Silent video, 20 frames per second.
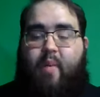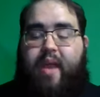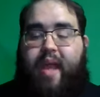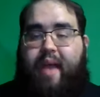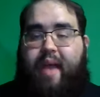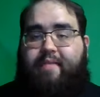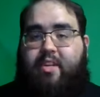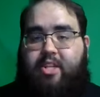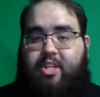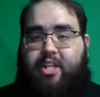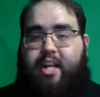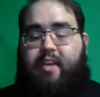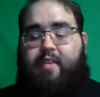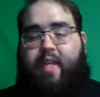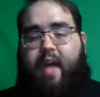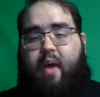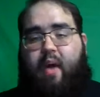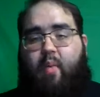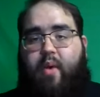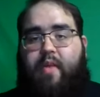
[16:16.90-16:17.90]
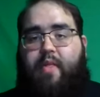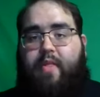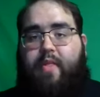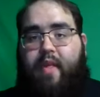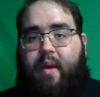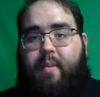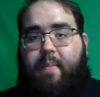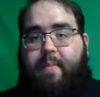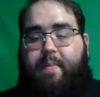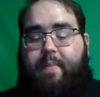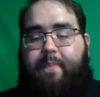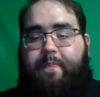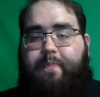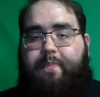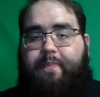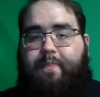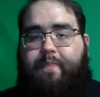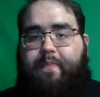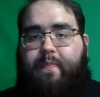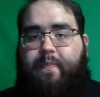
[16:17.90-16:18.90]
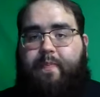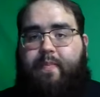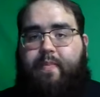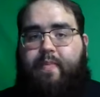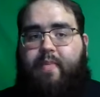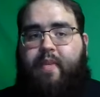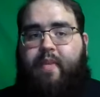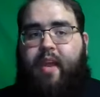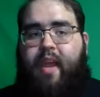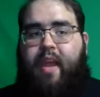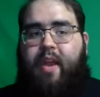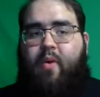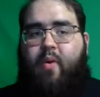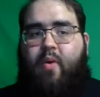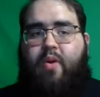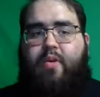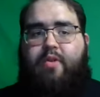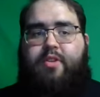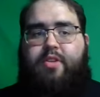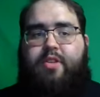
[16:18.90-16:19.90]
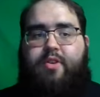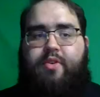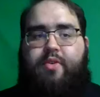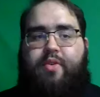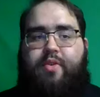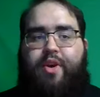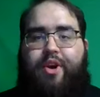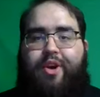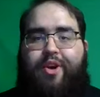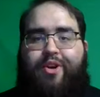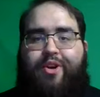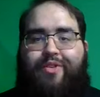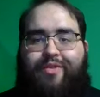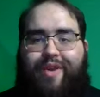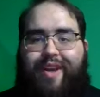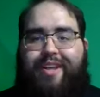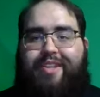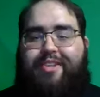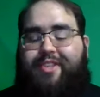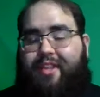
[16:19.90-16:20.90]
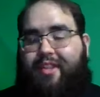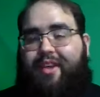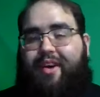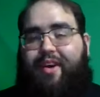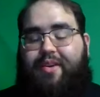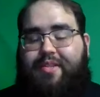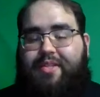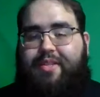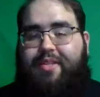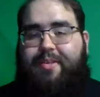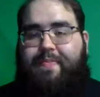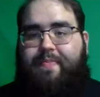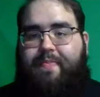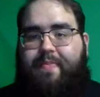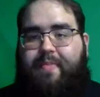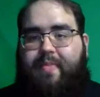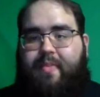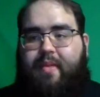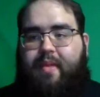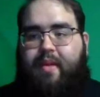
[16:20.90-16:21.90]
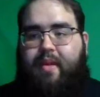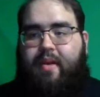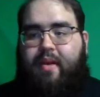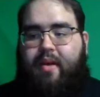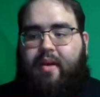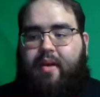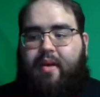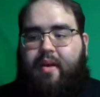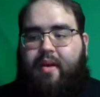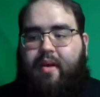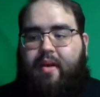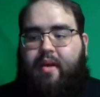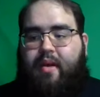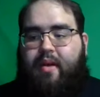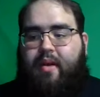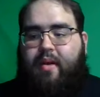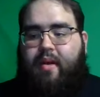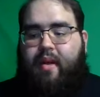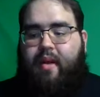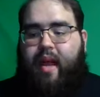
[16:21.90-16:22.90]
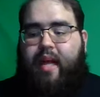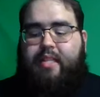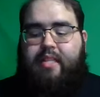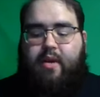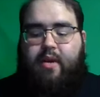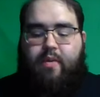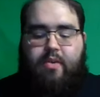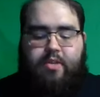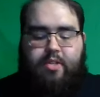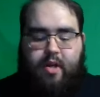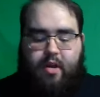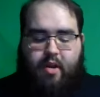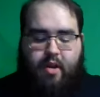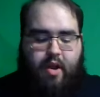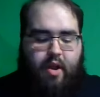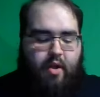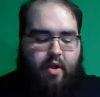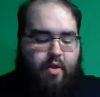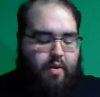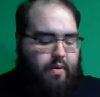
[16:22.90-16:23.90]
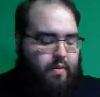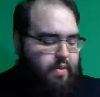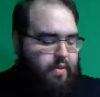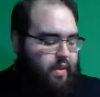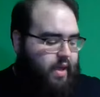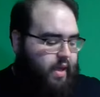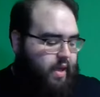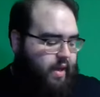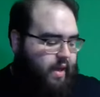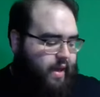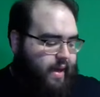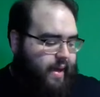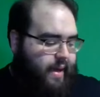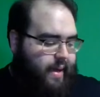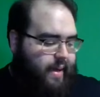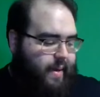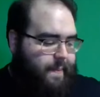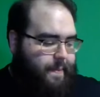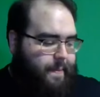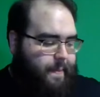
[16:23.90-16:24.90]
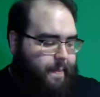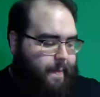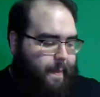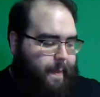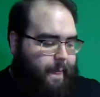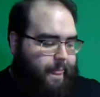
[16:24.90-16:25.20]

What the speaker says: And we have to share that with them in order to reach the lost. Guys, I want y'all to know that